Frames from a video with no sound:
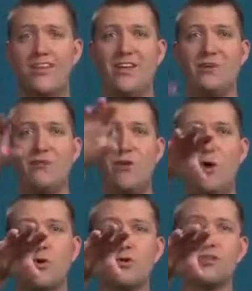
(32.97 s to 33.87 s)
and then your
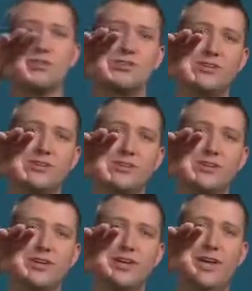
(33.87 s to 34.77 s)
vocals,
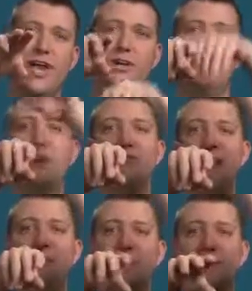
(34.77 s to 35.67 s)
and above
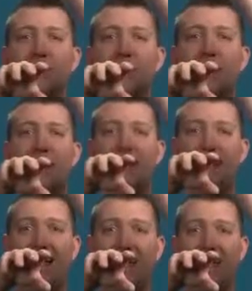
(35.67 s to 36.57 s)
that might be your
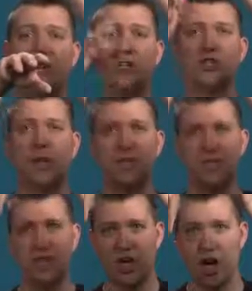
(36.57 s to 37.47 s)
hi-hat. So we have
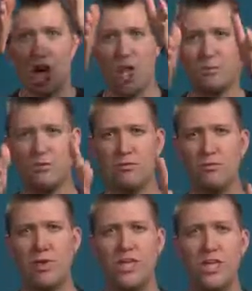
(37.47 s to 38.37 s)
this column of
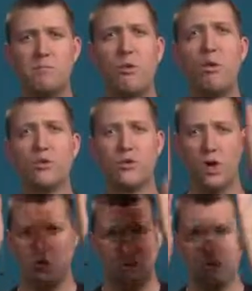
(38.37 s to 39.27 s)
really important
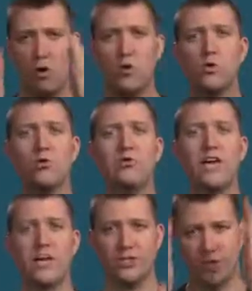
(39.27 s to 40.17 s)
focal
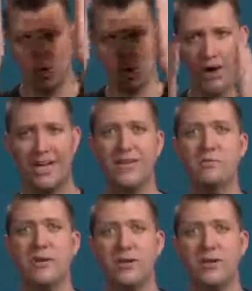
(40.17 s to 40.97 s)
things right in the